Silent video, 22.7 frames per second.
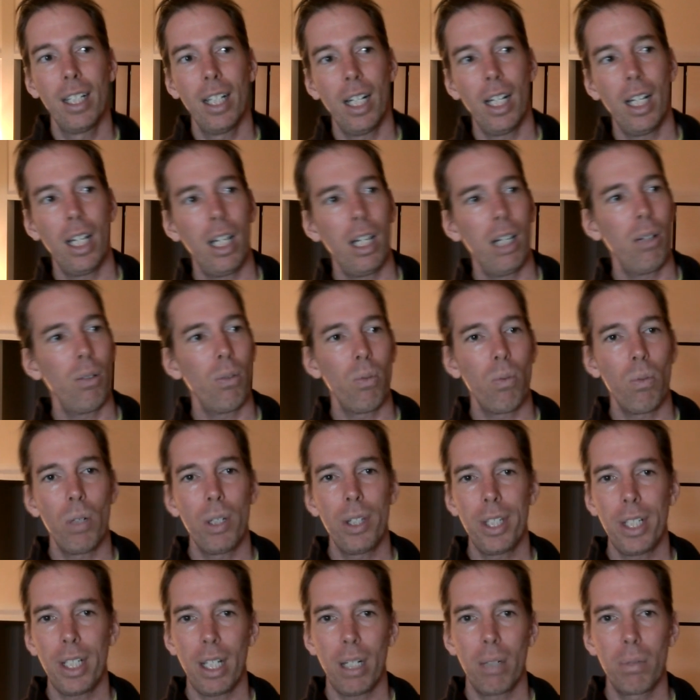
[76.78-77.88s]

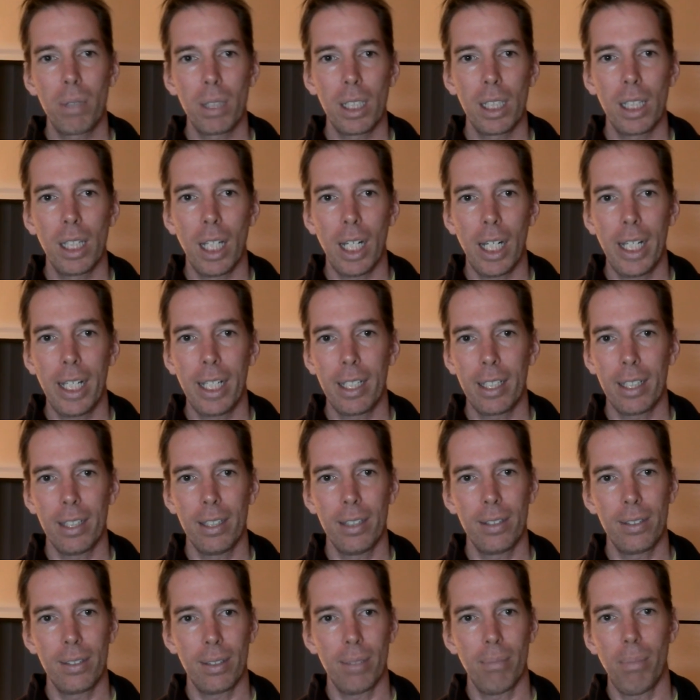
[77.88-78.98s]
One thing I really like
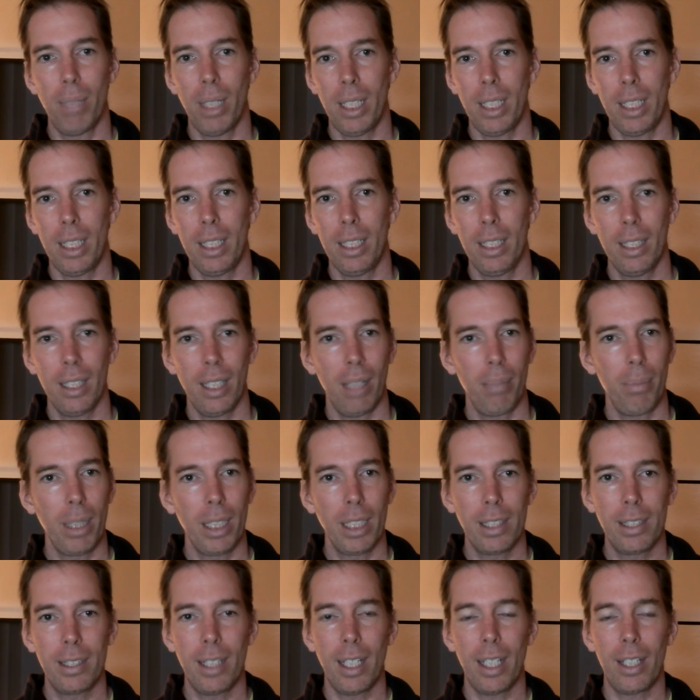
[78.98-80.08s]
is the money. I mean,
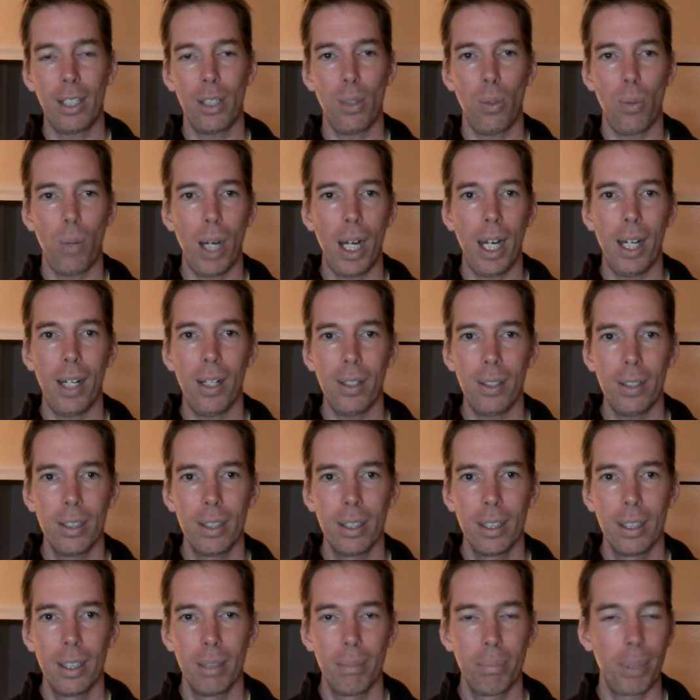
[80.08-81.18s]
it's taken a while,
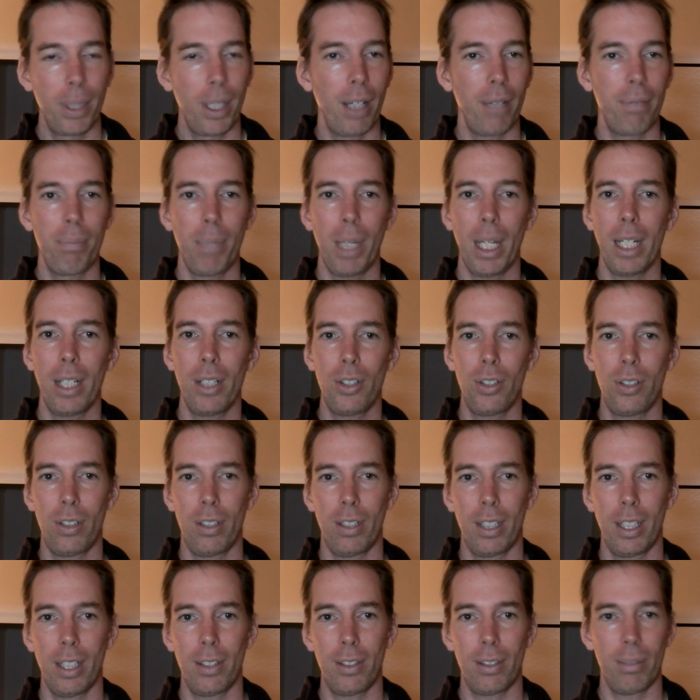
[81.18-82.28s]
but I've managed
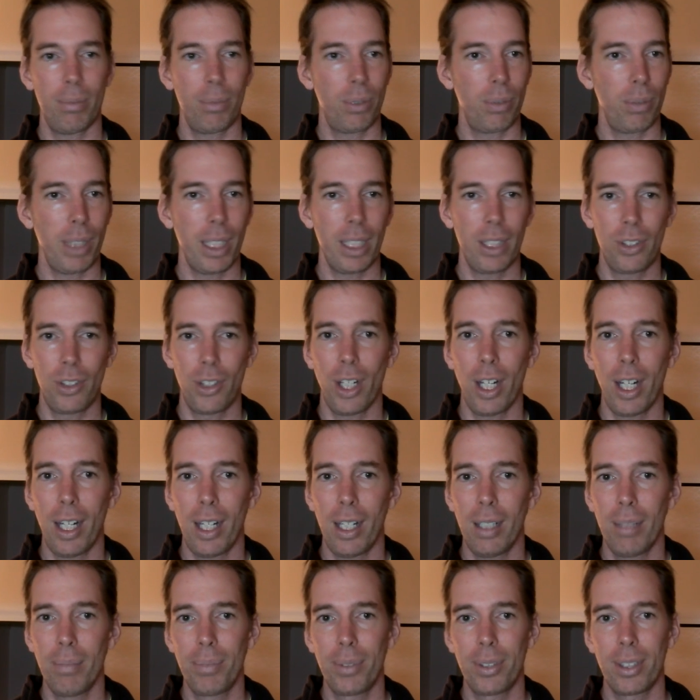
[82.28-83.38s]
to get some great
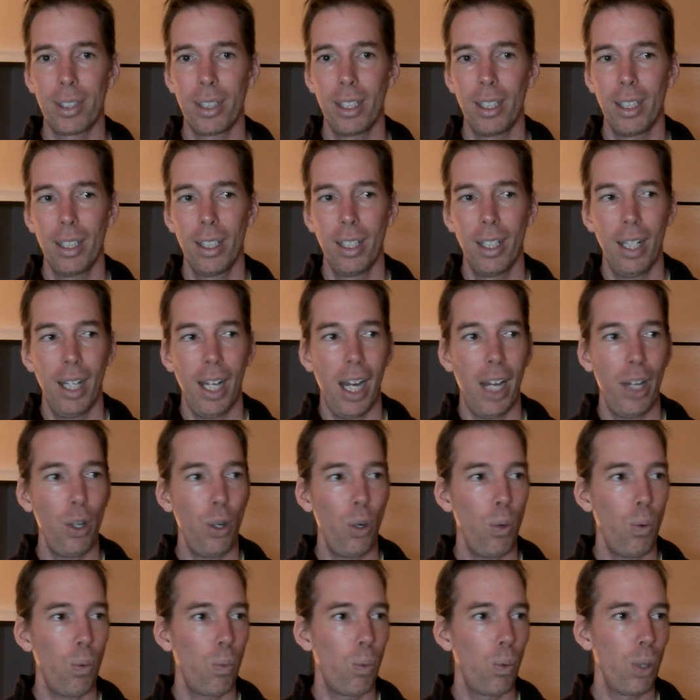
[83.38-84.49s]
jobs. I
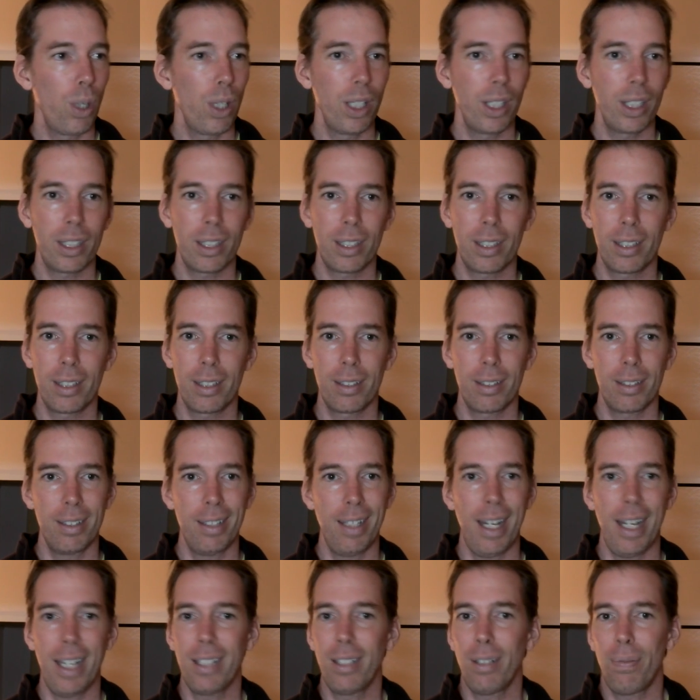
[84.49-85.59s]
don't work
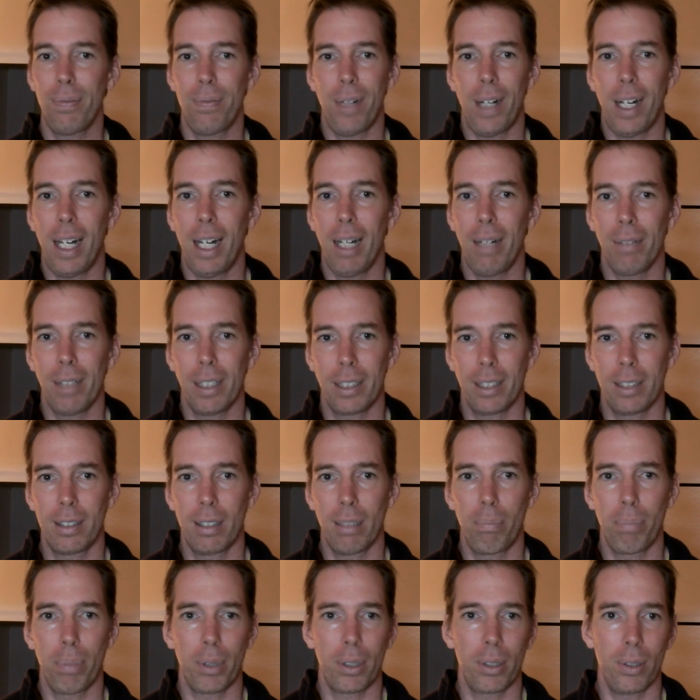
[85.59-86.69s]
9 to 5 like the
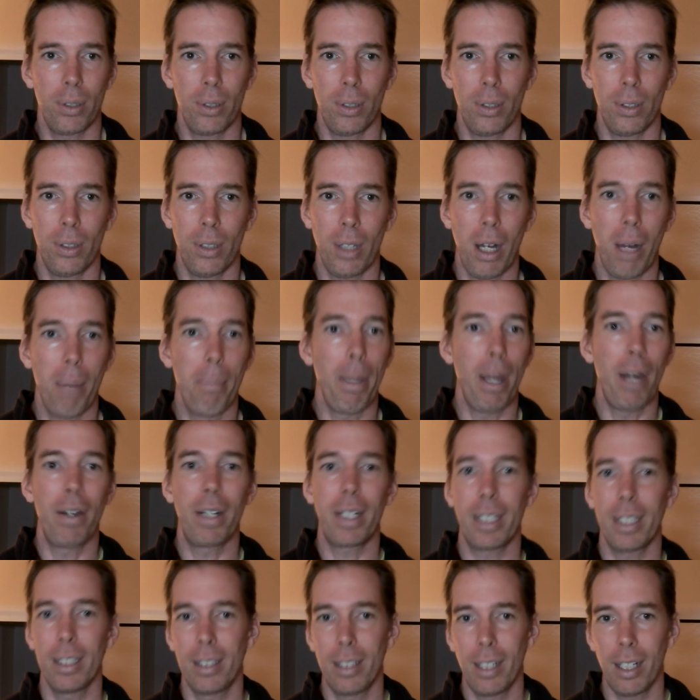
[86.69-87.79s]
typical
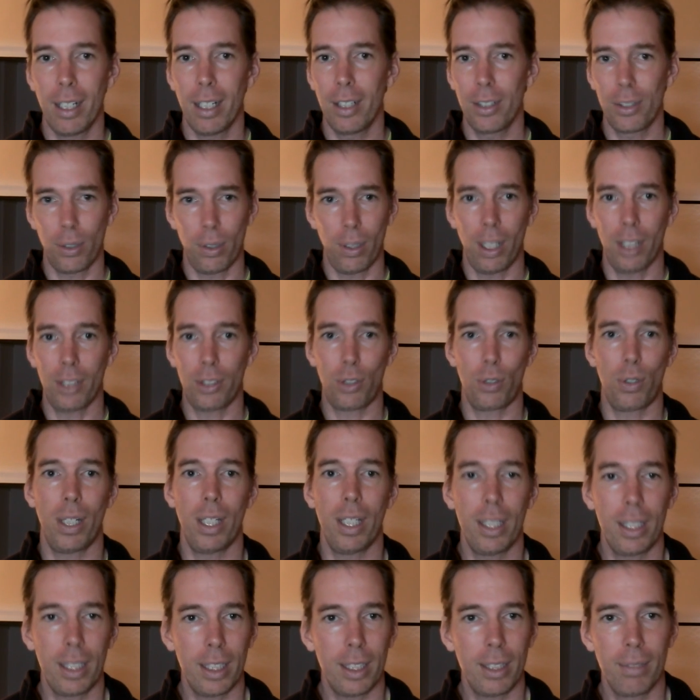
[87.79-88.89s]
American does or
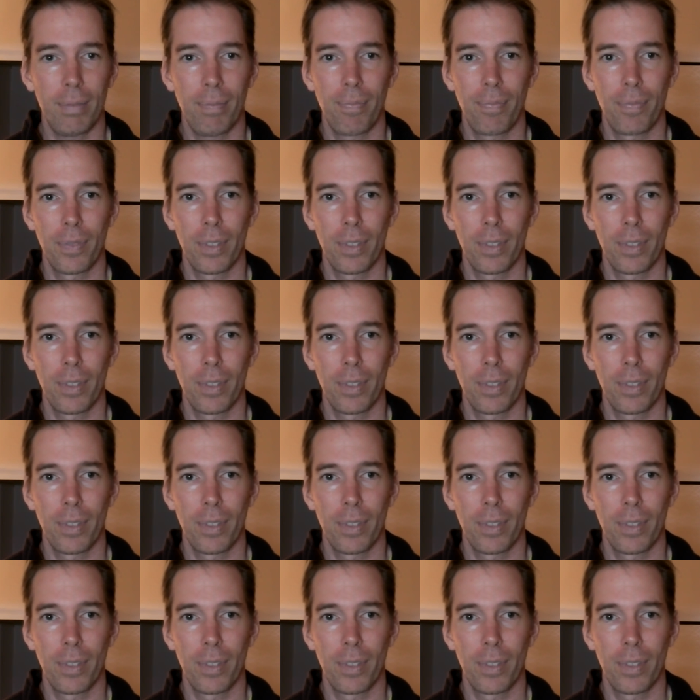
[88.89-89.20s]
Australian.